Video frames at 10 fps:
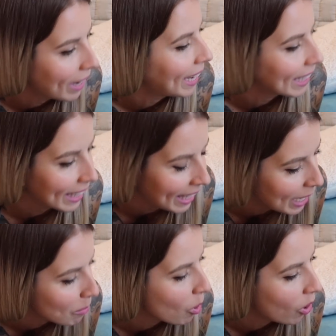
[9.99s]
Like, get the
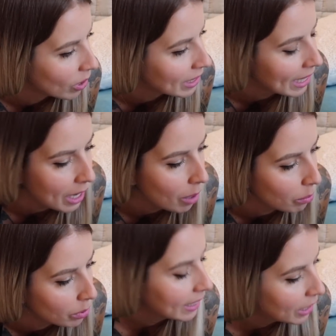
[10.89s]
camera all set
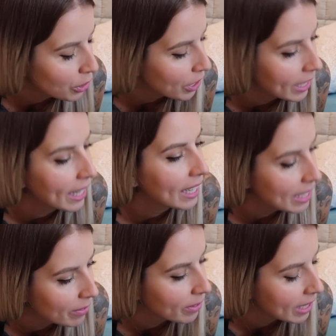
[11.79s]
up, and then you're gonna get a
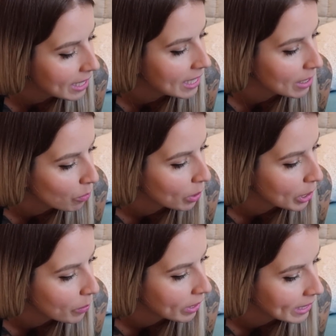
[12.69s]
different idea of where
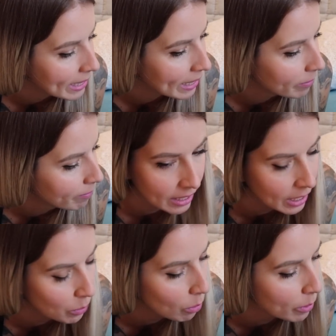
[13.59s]
you wanna sit. Is
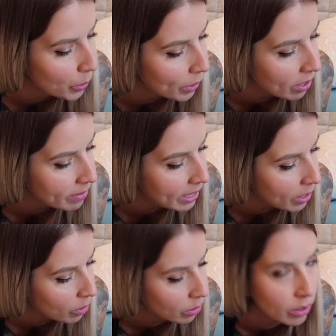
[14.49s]
this where we're doing our
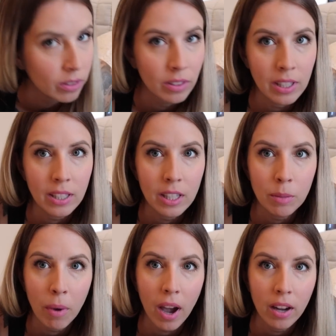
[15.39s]
video? Is this the
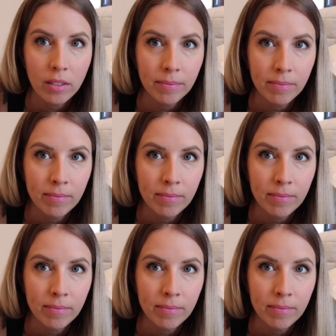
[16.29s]
spot?